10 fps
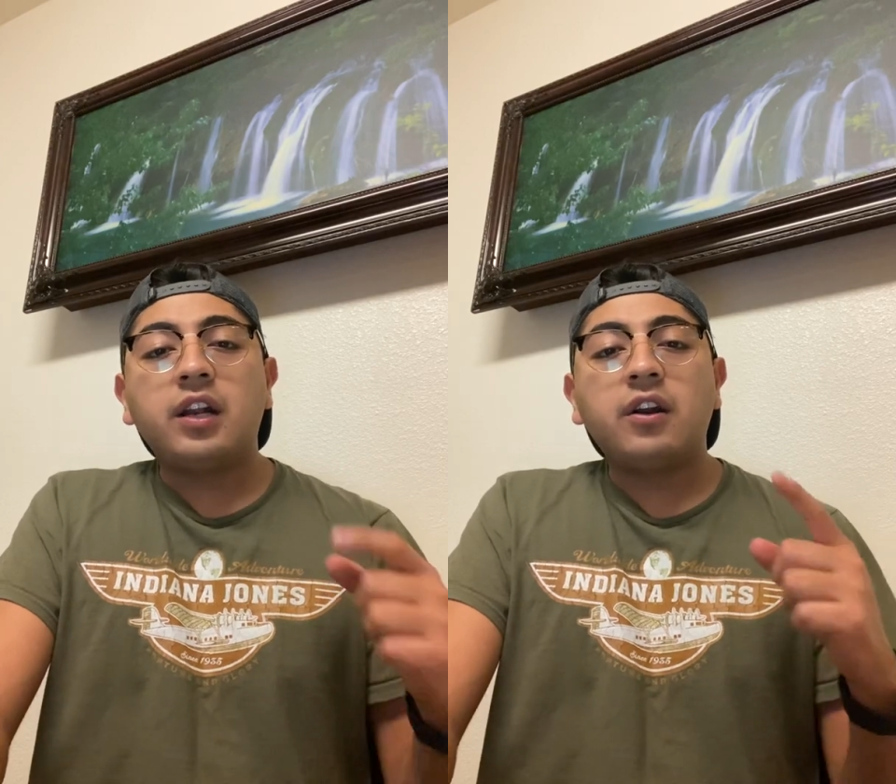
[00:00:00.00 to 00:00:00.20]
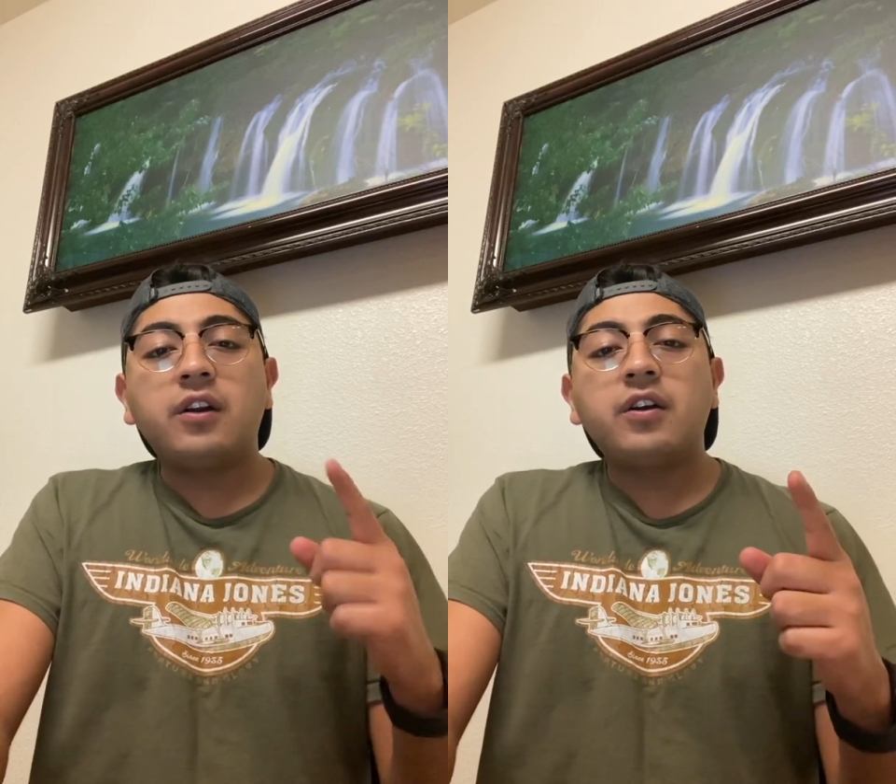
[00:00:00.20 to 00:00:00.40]

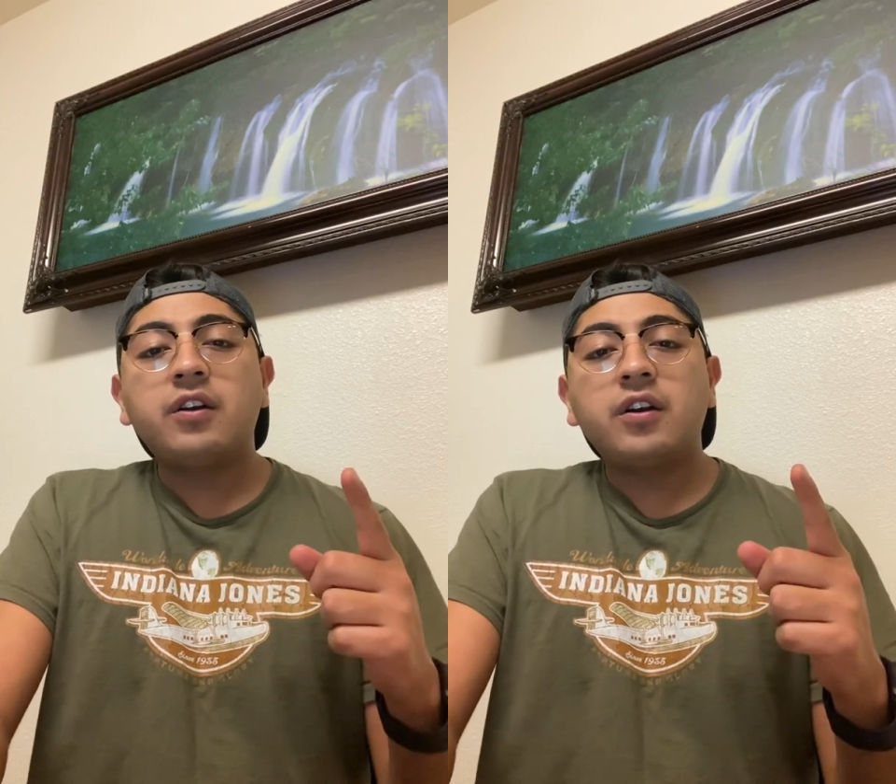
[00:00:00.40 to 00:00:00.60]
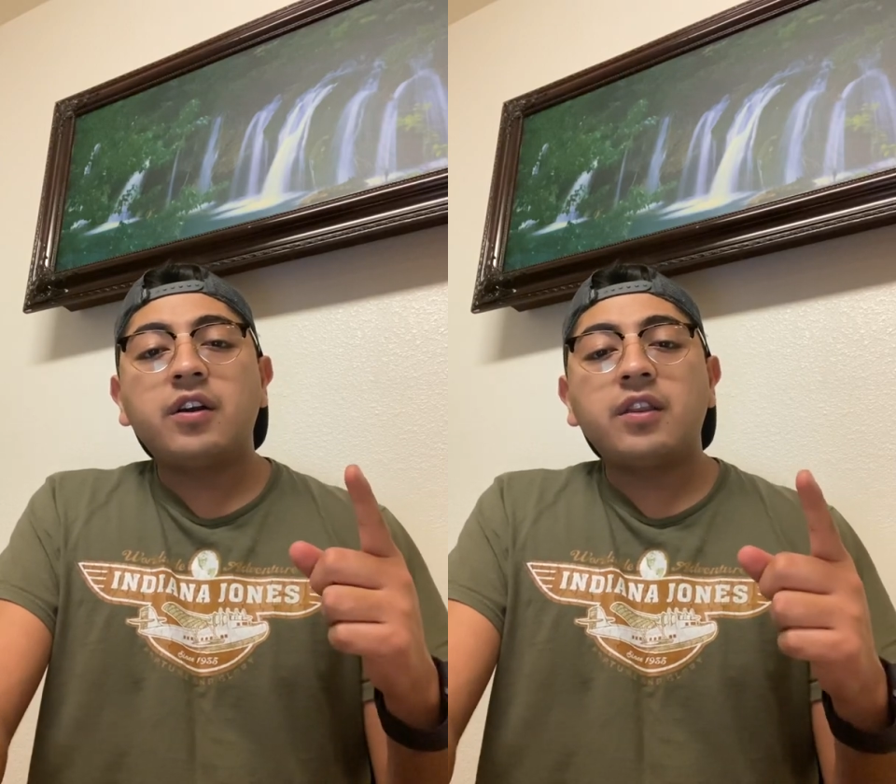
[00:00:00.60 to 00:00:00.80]

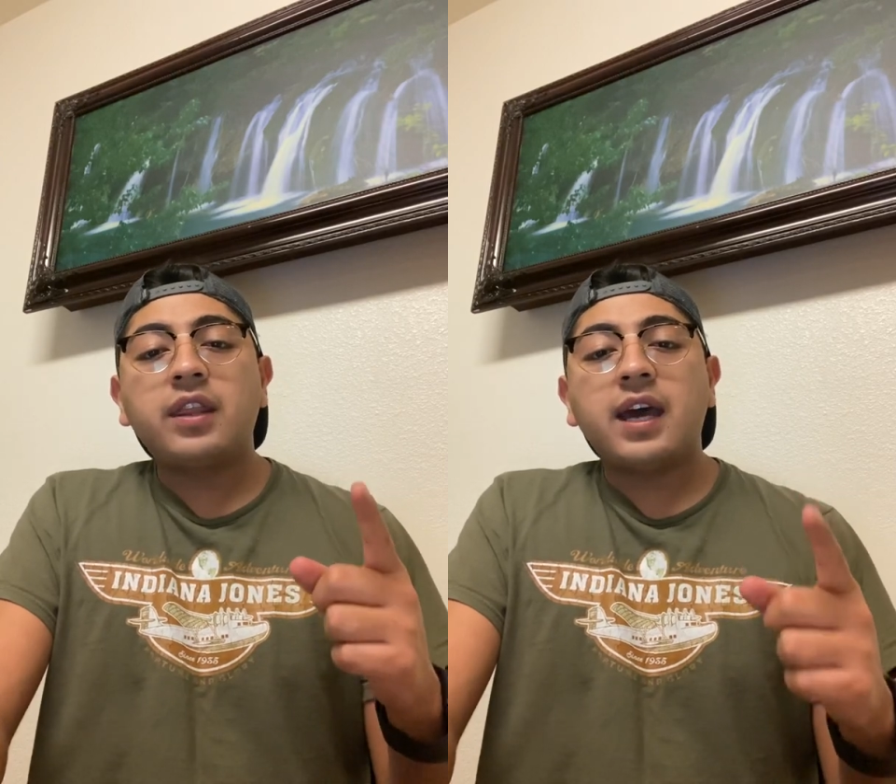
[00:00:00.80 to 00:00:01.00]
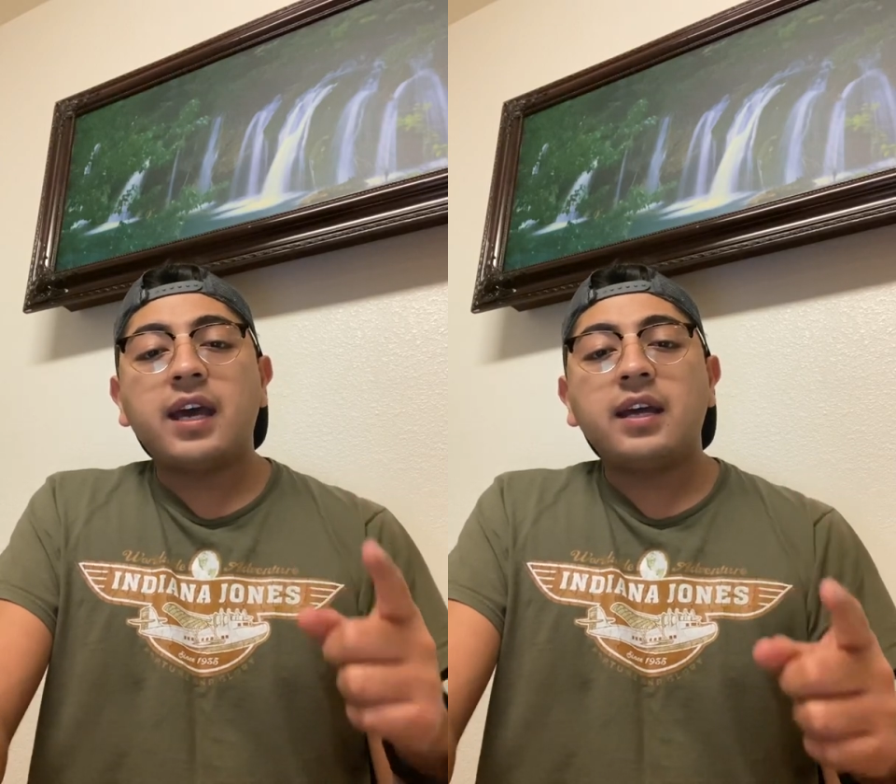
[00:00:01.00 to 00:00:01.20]
learner
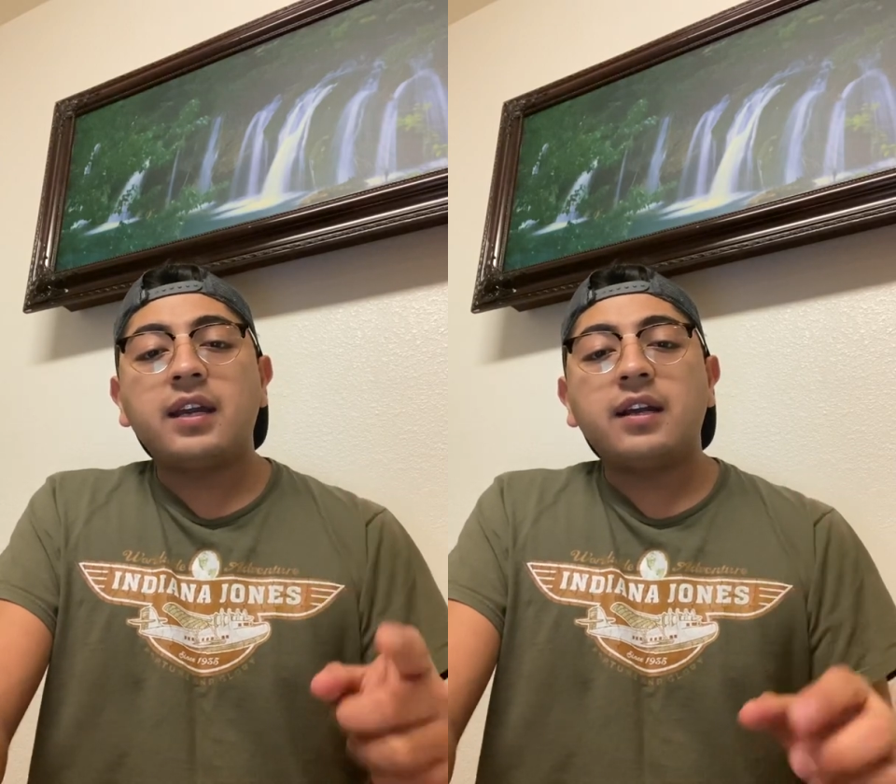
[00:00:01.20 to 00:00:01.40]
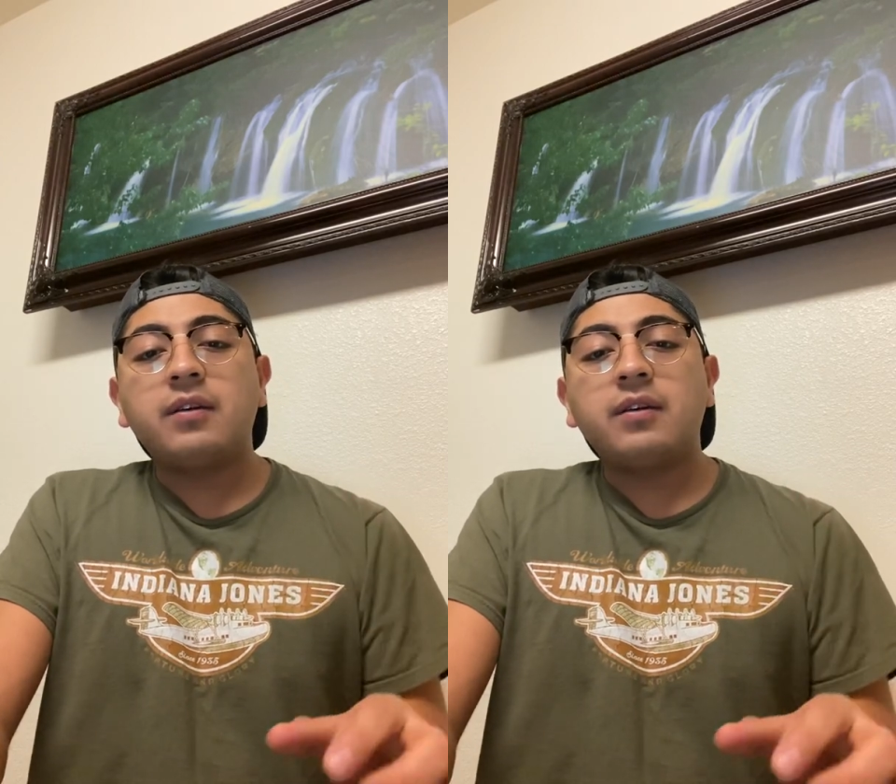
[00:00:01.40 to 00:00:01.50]
that